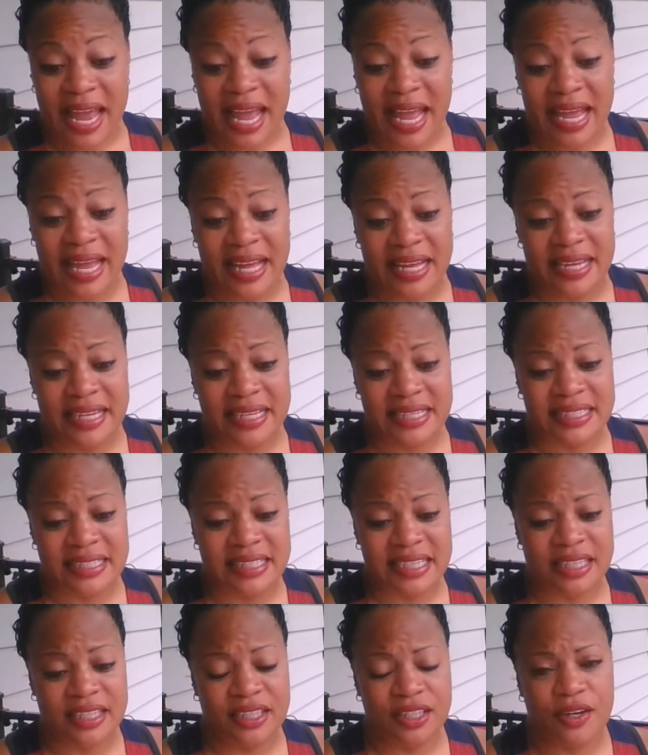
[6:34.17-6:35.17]
And,
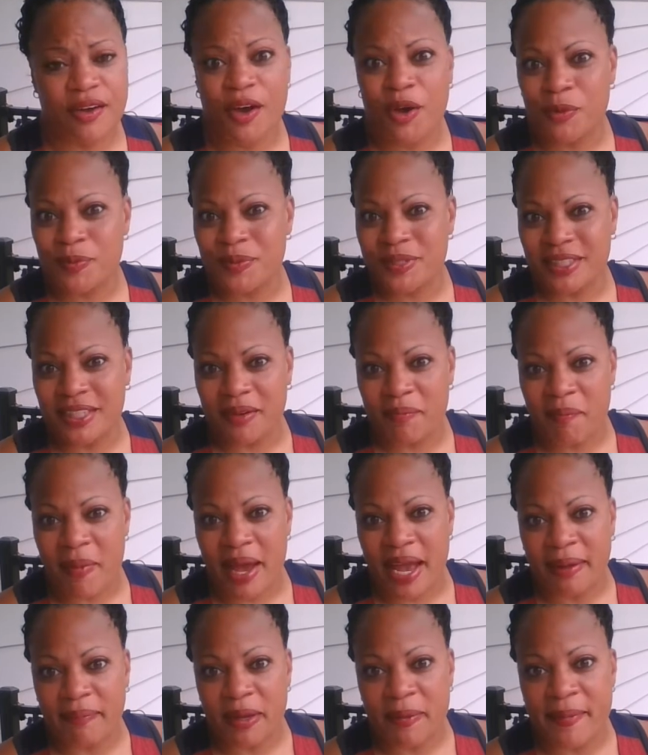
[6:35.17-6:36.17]
you know, I hope she doesn't
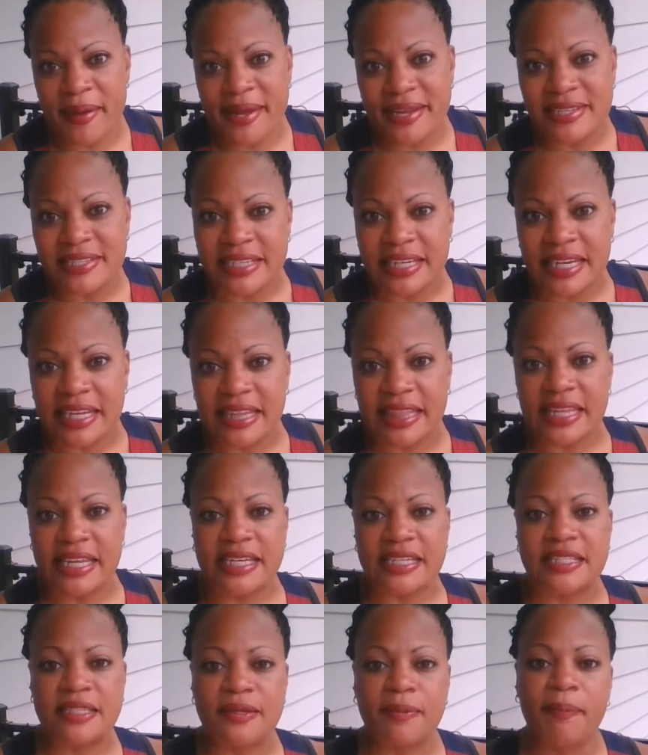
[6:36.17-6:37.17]
mind me mentioning
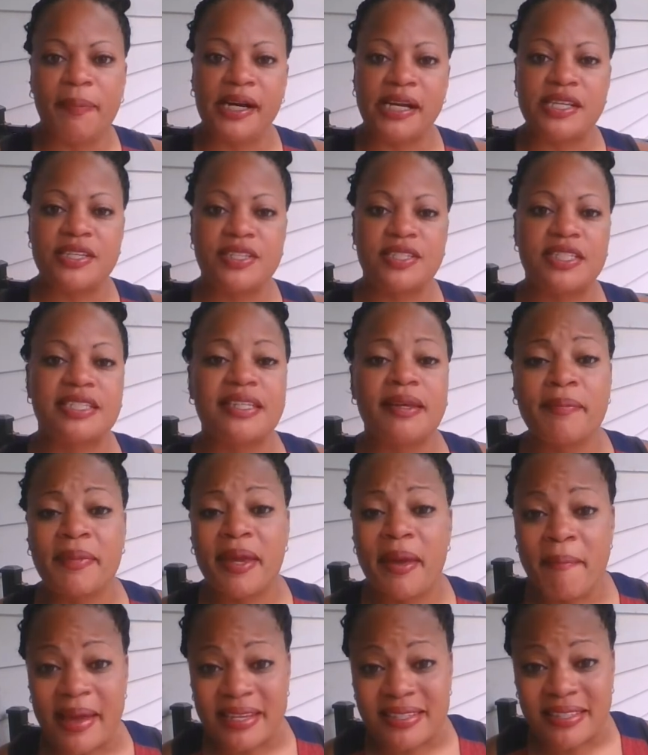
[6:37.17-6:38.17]
this, but she sent me
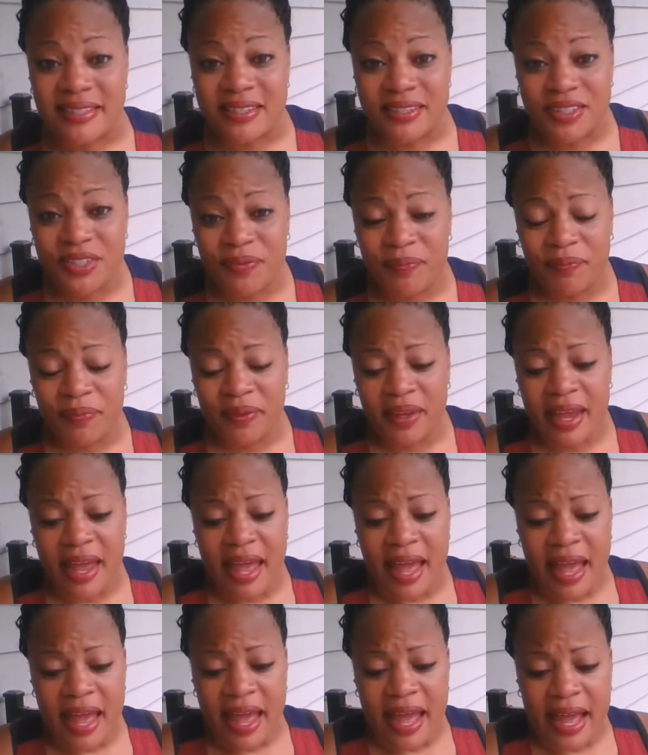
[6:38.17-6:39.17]
a message
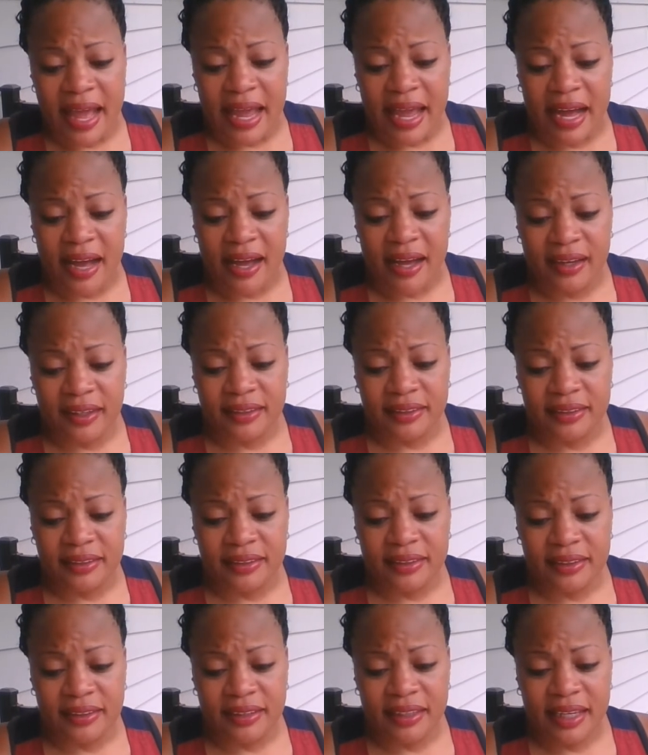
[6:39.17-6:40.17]
uh,
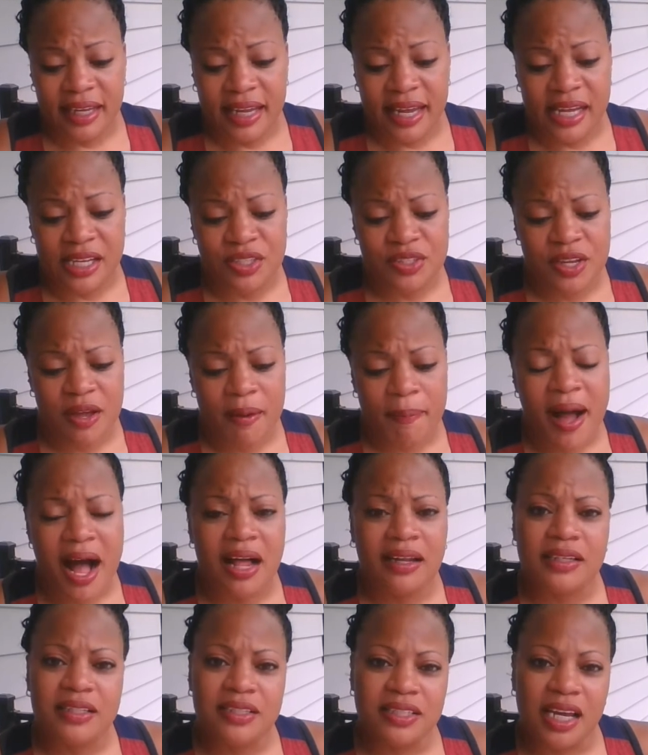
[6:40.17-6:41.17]
and
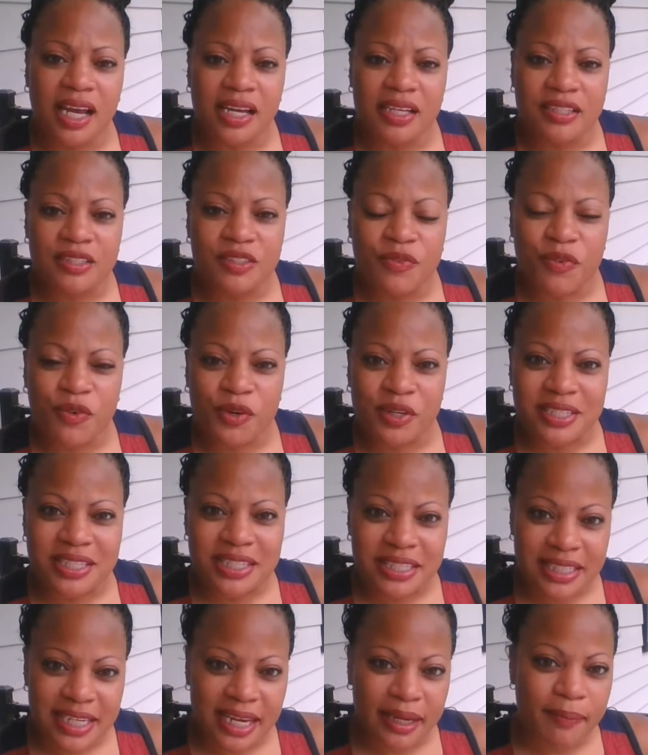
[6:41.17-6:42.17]
apologized for a
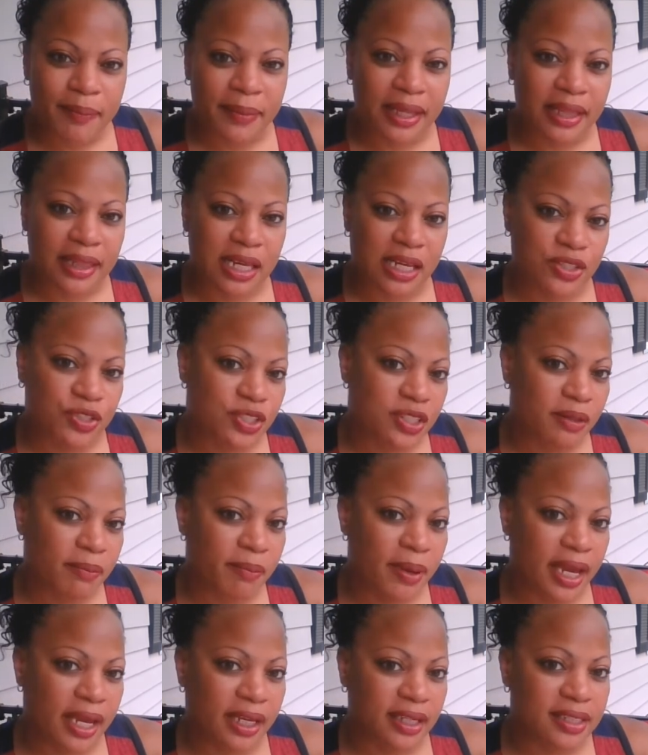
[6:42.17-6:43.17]
statement that she
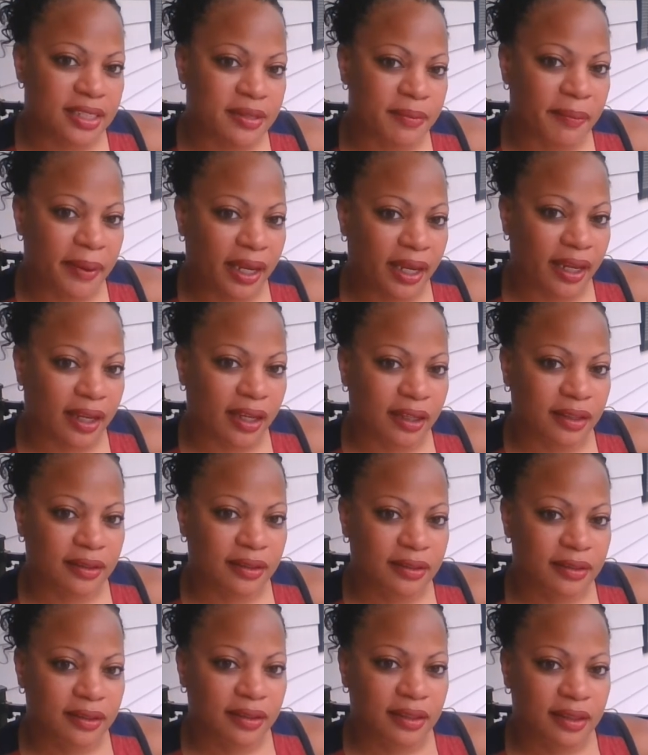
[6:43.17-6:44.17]
made to me
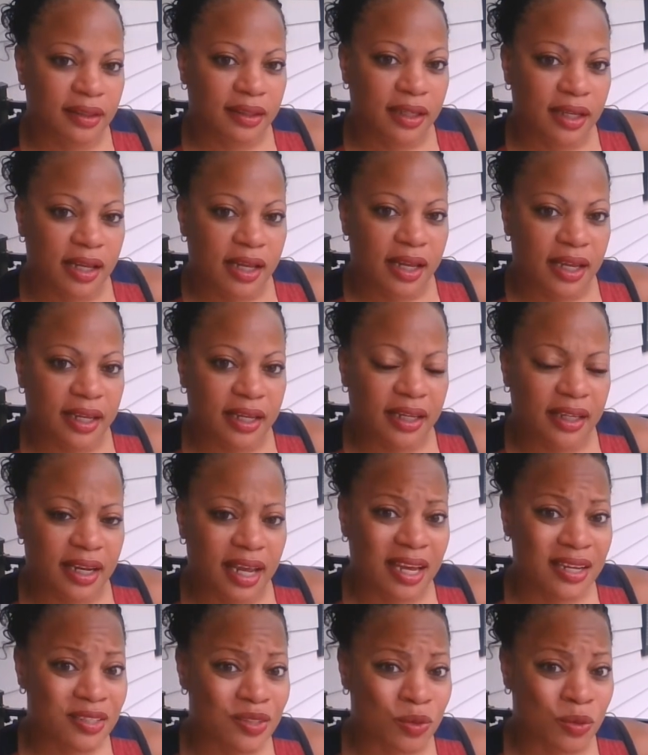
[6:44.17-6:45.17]
in
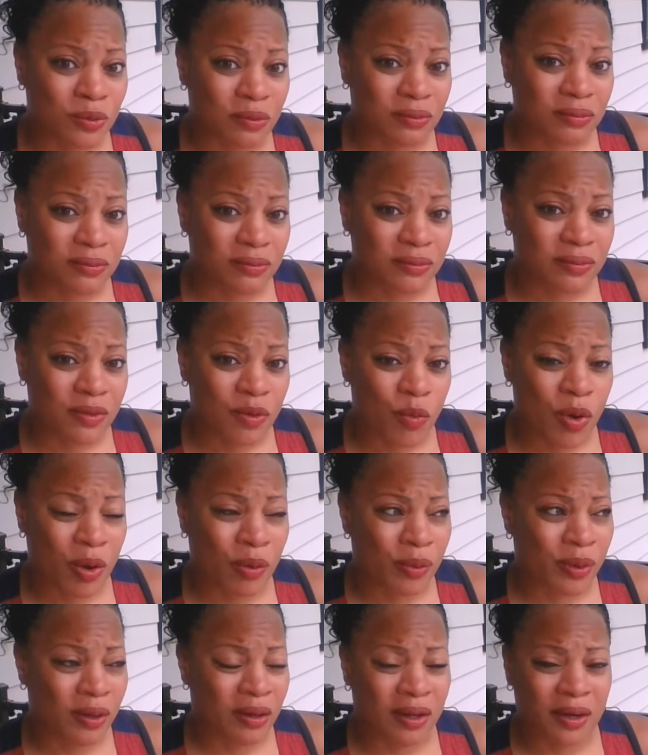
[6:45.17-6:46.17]
high school while
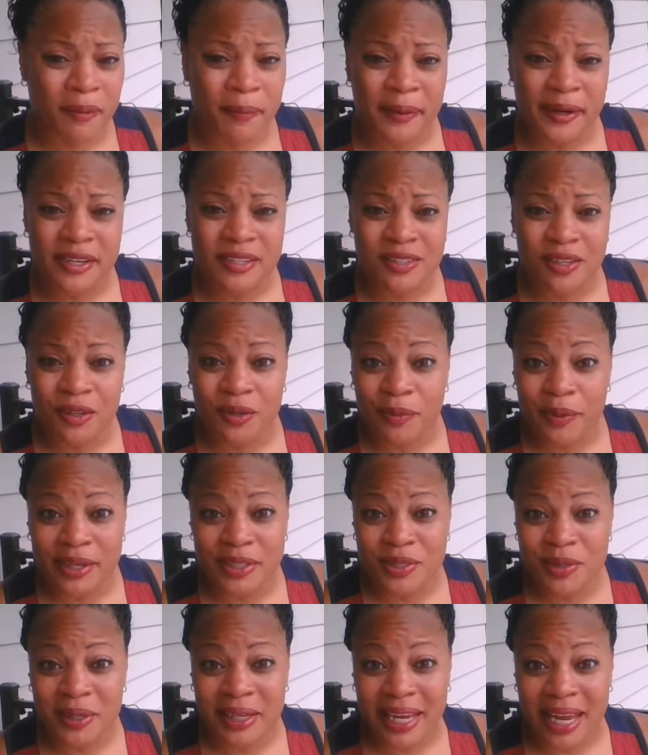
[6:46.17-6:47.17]
we were on a bus on the way
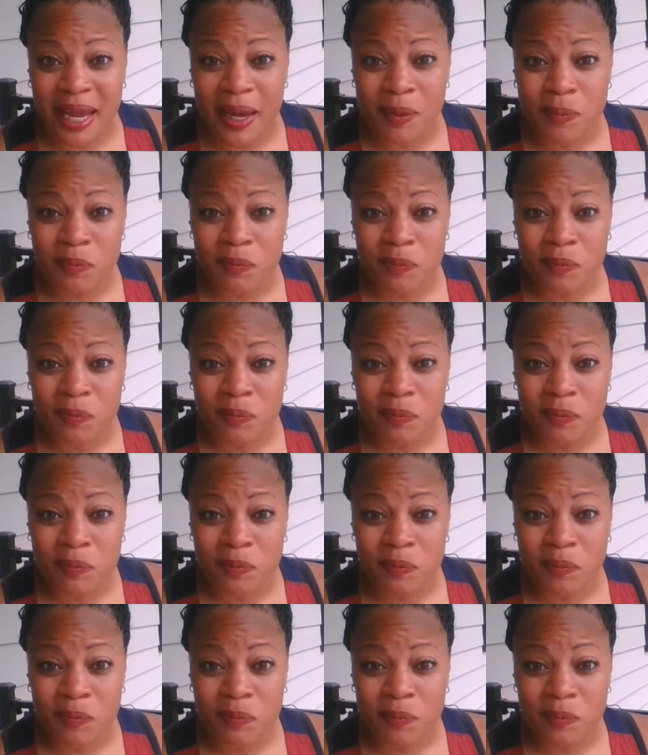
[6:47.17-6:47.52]
to a game.